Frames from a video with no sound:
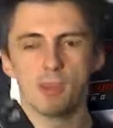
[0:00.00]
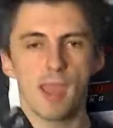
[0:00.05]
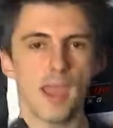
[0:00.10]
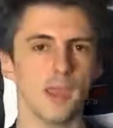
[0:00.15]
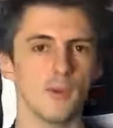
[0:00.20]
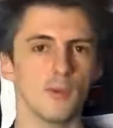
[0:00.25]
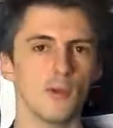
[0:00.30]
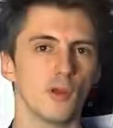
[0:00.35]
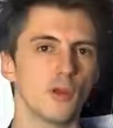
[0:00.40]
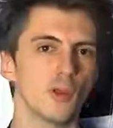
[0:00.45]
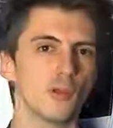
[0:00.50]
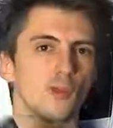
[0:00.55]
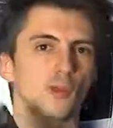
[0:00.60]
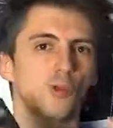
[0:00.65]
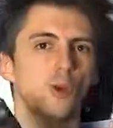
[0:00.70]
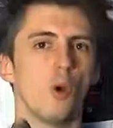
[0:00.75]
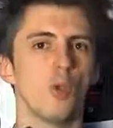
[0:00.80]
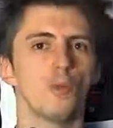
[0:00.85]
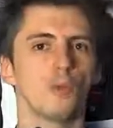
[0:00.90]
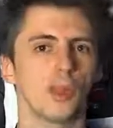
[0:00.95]
gamers, to
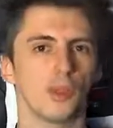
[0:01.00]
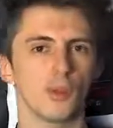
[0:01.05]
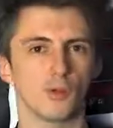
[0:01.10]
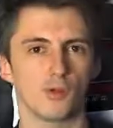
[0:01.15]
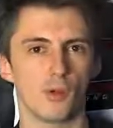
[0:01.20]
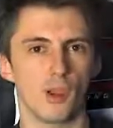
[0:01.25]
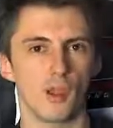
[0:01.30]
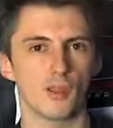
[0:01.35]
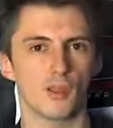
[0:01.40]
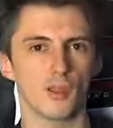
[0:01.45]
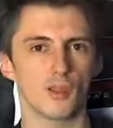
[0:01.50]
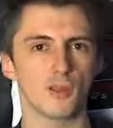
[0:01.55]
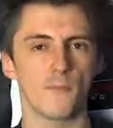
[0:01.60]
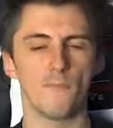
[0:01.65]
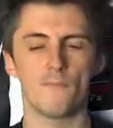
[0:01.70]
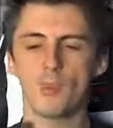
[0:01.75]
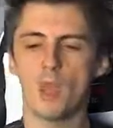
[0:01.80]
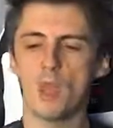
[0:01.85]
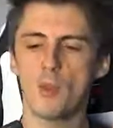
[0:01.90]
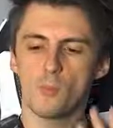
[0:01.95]
content creators,
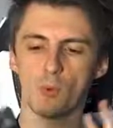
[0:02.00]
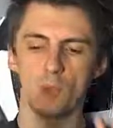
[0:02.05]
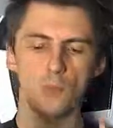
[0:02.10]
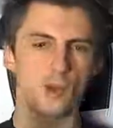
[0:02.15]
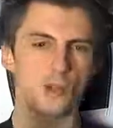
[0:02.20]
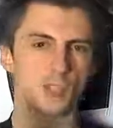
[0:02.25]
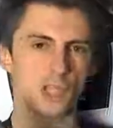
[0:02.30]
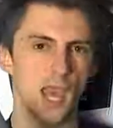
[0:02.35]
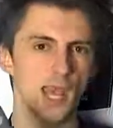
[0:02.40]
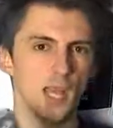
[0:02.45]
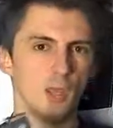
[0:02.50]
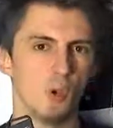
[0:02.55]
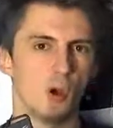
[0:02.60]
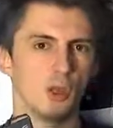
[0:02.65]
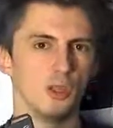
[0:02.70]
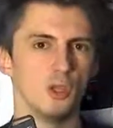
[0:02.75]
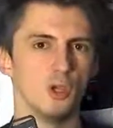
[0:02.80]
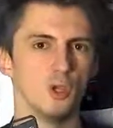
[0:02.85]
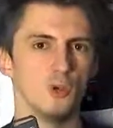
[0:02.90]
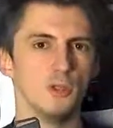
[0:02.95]
pretty much
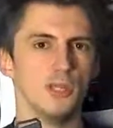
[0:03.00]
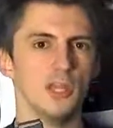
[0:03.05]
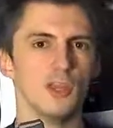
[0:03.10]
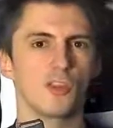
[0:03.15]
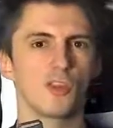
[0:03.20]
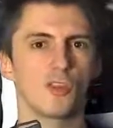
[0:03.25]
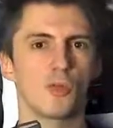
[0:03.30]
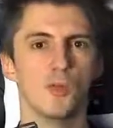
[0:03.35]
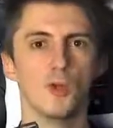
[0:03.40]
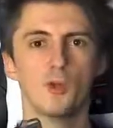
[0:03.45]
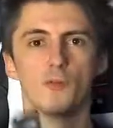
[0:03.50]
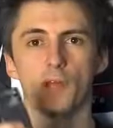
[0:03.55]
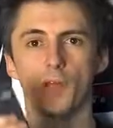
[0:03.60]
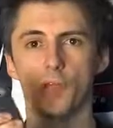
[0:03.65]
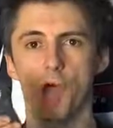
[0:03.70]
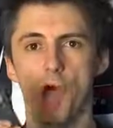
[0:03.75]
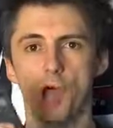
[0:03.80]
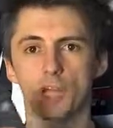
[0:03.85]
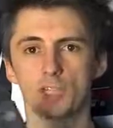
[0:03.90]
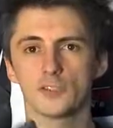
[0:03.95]
anyone who needs to move
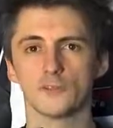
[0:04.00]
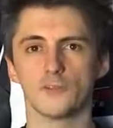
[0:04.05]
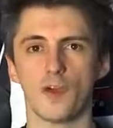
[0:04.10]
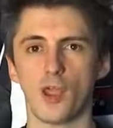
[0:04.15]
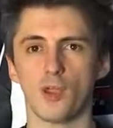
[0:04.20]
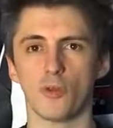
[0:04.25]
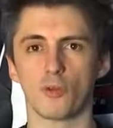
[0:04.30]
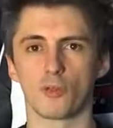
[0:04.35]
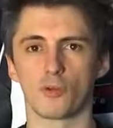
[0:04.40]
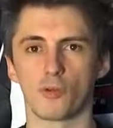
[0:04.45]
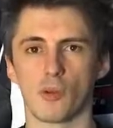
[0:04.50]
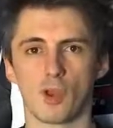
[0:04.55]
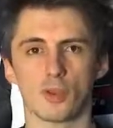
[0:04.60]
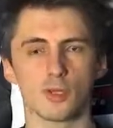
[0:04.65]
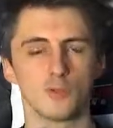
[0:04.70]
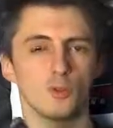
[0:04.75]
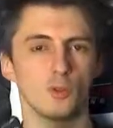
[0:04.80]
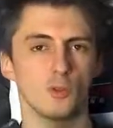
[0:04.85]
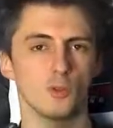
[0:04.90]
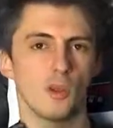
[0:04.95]
large files
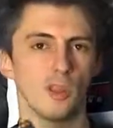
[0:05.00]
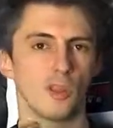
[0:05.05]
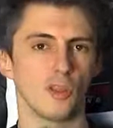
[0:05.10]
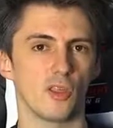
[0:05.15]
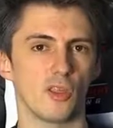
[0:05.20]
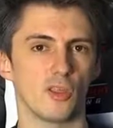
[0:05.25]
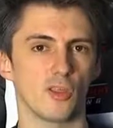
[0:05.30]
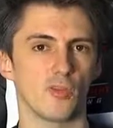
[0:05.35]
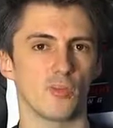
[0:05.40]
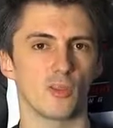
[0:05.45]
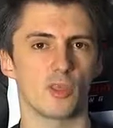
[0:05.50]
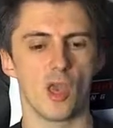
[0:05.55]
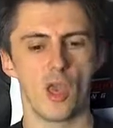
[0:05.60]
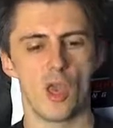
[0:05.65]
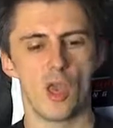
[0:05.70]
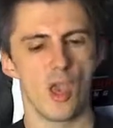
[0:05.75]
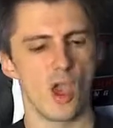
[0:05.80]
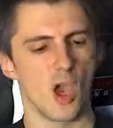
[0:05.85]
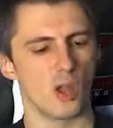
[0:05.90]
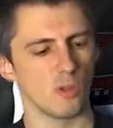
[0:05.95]
around between systems
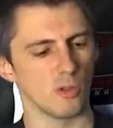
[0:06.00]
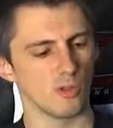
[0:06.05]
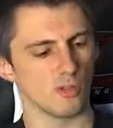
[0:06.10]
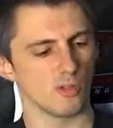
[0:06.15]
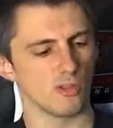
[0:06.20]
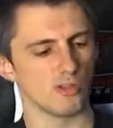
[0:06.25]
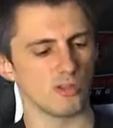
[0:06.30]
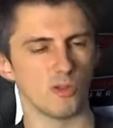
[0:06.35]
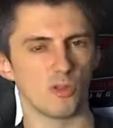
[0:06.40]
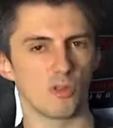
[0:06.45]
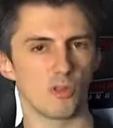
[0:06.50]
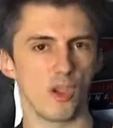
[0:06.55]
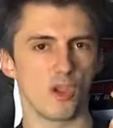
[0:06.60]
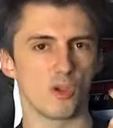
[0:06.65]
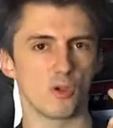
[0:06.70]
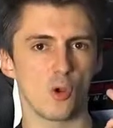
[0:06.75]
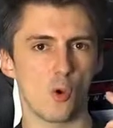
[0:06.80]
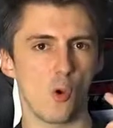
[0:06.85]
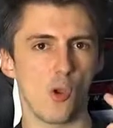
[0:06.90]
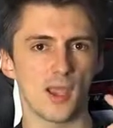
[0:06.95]
and wants to do
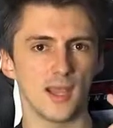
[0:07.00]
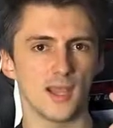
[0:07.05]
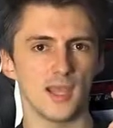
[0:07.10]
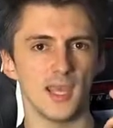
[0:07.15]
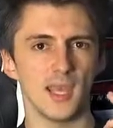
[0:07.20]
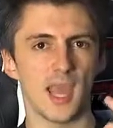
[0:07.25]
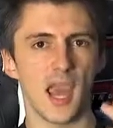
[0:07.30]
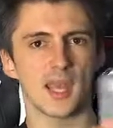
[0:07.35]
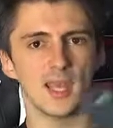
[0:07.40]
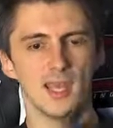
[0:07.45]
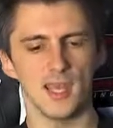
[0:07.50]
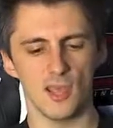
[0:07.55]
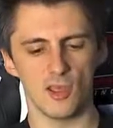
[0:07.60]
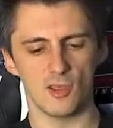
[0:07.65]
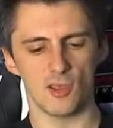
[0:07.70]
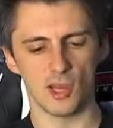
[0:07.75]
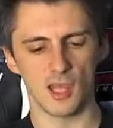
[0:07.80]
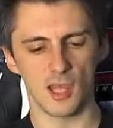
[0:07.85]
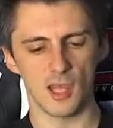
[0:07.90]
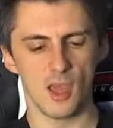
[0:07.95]
so quickly and
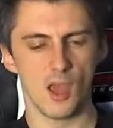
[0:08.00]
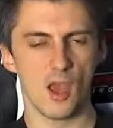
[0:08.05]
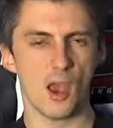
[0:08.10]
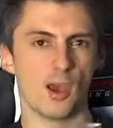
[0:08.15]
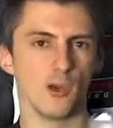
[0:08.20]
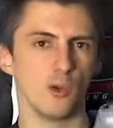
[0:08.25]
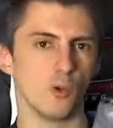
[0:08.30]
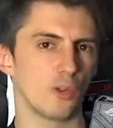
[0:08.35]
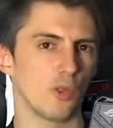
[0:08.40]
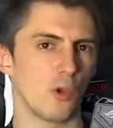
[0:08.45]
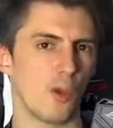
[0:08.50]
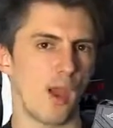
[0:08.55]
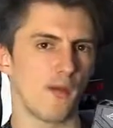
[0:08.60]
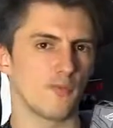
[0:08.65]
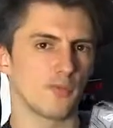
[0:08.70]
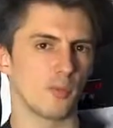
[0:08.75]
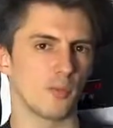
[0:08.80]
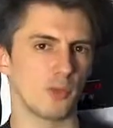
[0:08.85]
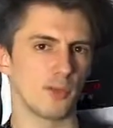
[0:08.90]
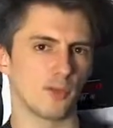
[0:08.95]
easily, and also
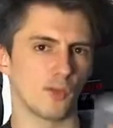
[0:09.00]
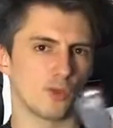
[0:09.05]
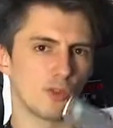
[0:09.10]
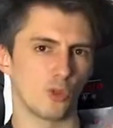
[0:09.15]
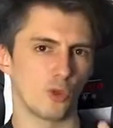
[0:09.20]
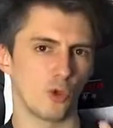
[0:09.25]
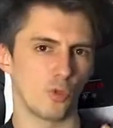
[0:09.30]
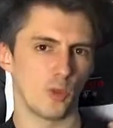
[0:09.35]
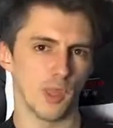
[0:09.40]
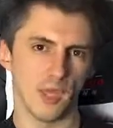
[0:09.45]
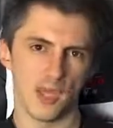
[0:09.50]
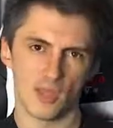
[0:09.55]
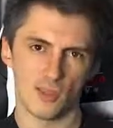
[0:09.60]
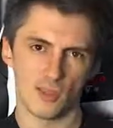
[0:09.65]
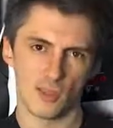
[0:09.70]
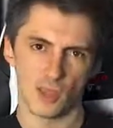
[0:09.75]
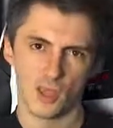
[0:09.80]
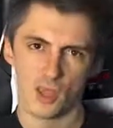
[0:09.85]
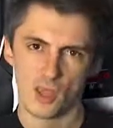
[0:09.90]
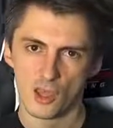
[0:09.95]
have something that's super
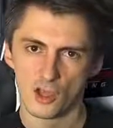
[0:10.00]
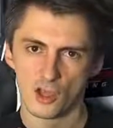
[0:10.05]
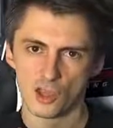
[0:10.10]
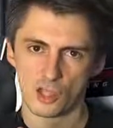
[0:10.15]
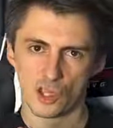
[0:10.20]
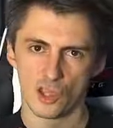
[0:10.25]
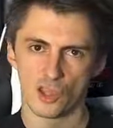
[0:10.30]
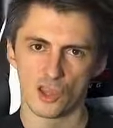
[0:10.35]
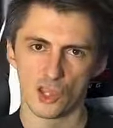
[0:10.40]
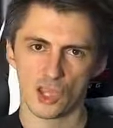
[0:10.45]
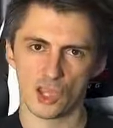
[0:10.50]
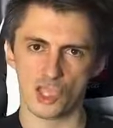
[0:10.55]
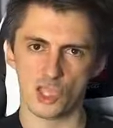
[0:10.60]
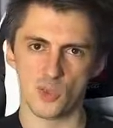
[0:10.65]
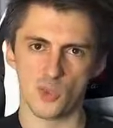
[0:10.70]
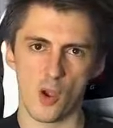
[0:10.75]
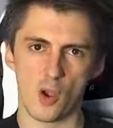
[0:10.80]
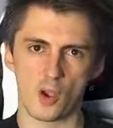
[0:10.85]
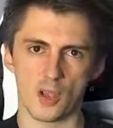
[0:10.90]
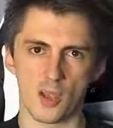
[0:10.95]
easy to just stick in
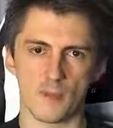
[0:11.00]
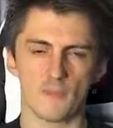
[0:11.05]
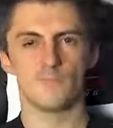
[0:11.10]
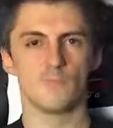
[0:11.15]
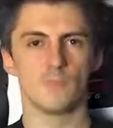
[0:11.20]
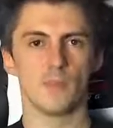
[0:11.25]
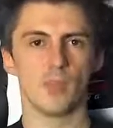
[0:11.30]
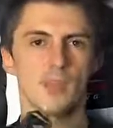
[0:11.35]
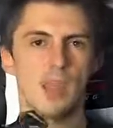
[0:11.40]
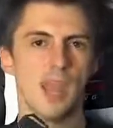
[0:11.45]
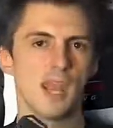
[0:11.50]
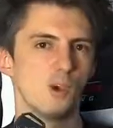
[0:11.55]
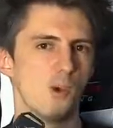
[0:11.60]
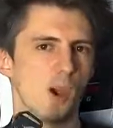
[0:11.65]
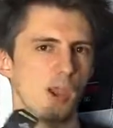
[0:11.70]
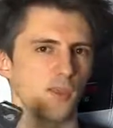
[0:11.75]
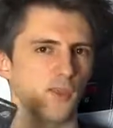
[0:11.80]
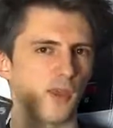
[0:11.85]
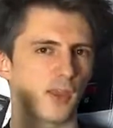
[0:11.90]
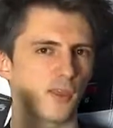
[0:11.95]
your pocket.
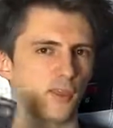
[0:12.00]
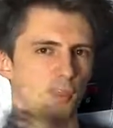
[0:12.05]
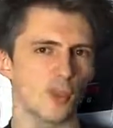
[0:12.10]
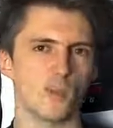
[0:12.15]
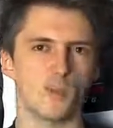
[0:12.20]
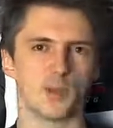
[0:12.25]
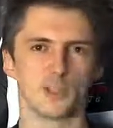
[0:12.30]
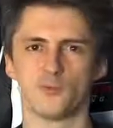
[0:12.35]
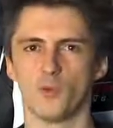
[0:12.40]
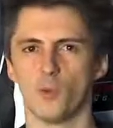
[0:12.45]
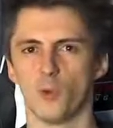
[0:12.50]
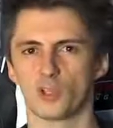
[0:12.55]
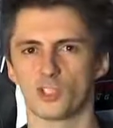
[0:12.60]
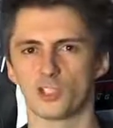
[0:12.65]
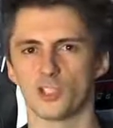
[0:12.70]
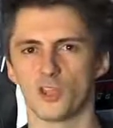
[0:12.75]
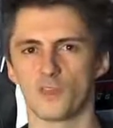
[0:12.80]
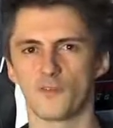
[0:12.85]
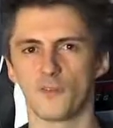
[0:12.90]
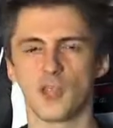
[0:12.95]
Anyway, thanks so much for
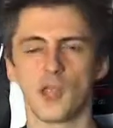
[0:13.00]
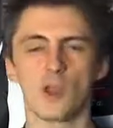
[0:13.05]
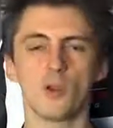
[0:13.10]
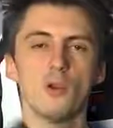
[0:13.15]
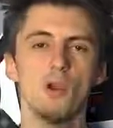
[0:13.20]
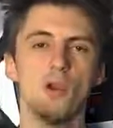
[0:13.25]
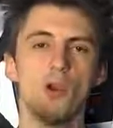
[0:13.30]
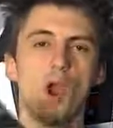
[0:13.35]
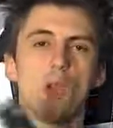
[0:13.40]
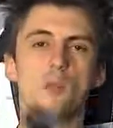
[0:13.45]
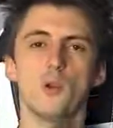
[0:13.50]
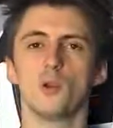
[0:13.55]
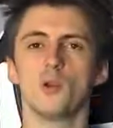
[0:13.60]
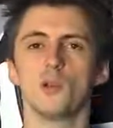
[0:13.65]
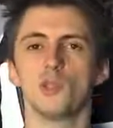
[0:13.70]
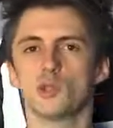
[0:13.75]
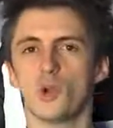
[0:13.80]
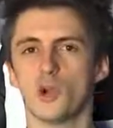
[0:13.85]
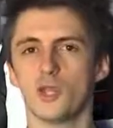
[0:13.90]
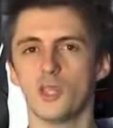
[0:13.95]
watching this video. Hope you
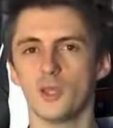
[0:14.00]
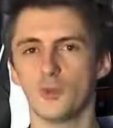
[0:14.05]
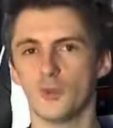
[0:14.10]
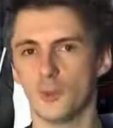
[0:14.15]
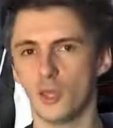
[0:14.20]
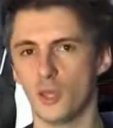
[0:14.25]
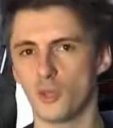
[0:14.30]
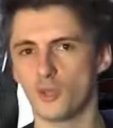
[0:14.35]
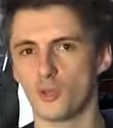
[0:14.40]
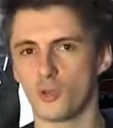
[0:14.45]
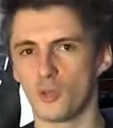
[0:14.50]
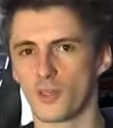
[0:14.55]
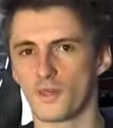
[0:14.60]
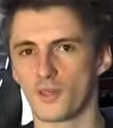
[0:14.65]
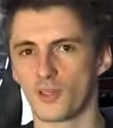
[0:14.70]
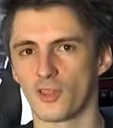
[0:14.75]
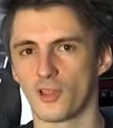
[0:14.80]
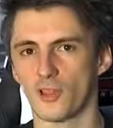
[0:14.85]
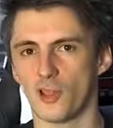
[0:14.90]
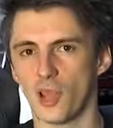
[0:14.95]
enjoyed it. Please do give
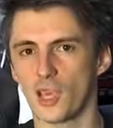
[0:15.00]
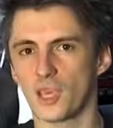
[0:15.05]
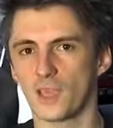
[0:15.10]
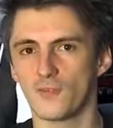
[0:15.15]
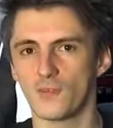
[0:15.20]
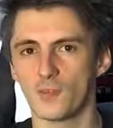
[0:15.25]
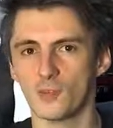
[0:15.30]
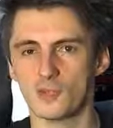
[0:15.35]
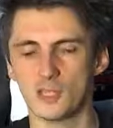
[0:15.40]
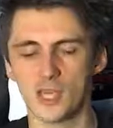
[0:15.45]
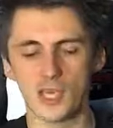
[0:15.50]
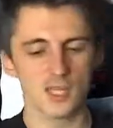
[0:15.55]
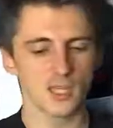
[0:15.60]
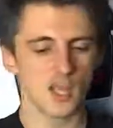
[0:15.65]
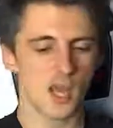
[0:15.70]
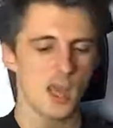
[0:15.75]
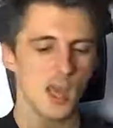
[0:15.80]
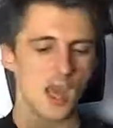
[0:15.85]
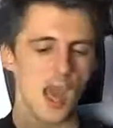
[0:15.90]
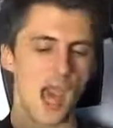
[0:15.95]
us a like if you did,
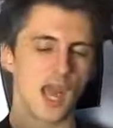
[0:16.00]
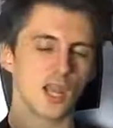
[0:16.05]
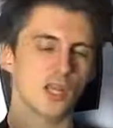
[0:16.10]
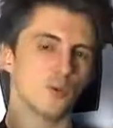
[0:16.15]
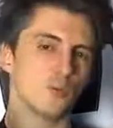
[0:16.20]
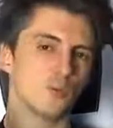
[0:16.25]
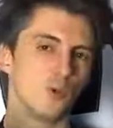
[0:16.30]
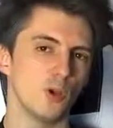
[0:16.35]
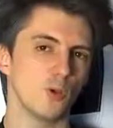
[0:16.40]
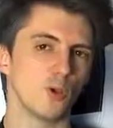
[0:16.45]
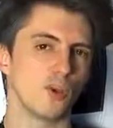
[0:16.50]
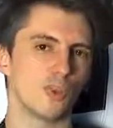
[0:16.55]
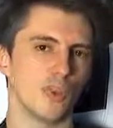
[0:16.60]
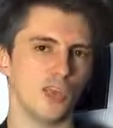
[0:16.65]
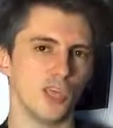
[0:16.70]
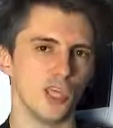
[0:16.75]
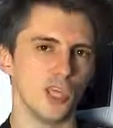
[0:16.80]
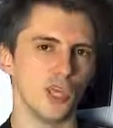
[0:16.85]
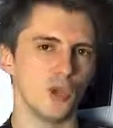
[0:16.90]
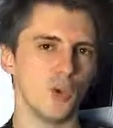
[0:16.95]
and we'll see
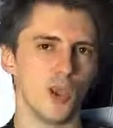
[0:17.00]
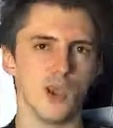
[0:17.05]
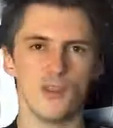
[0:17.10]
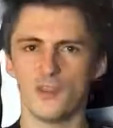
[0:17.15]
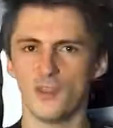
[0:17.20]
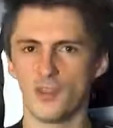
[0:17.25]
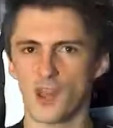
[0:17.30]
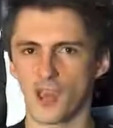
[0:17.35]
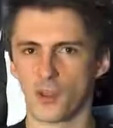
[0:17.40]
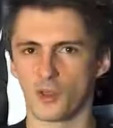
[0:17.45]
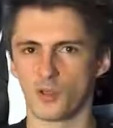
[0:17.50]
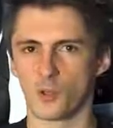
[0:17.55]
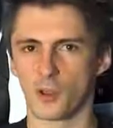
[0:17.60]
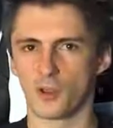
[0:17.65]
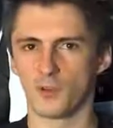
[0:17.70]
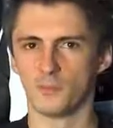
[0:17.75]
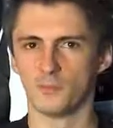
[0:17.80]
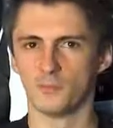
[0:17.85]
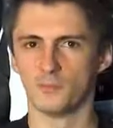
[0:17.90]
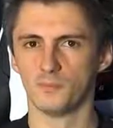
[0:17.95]
you in the next one.